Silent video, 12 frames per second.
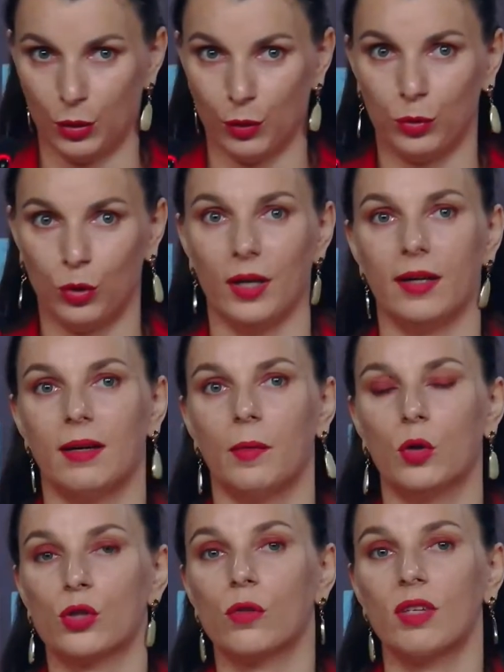Well,
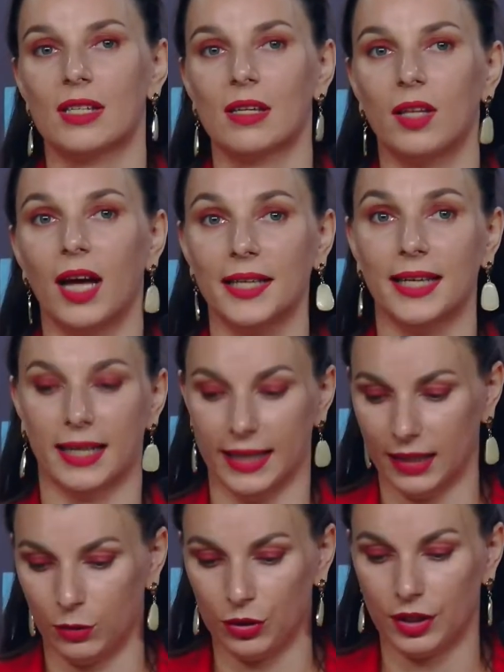people read a
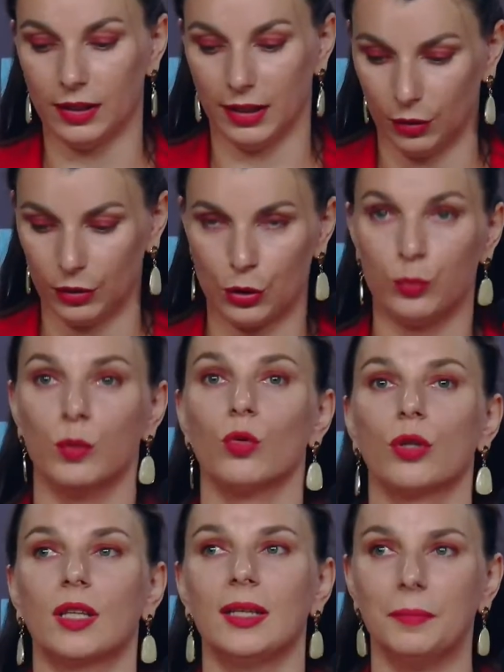lot, and
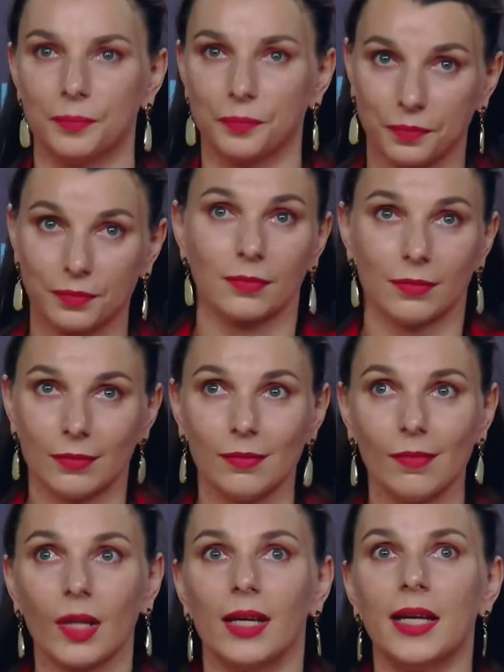the main task I
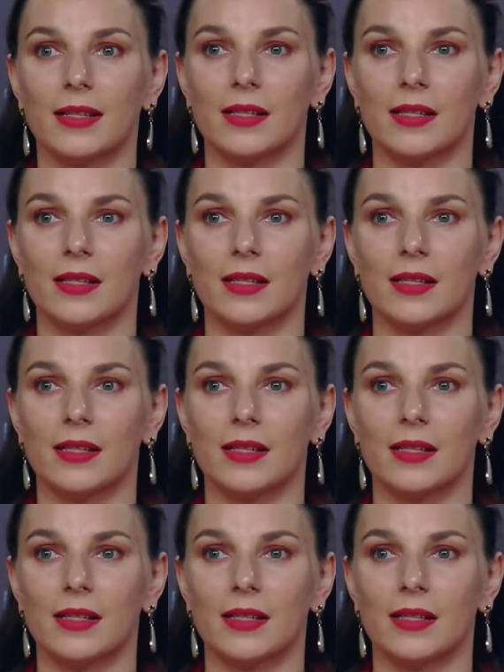was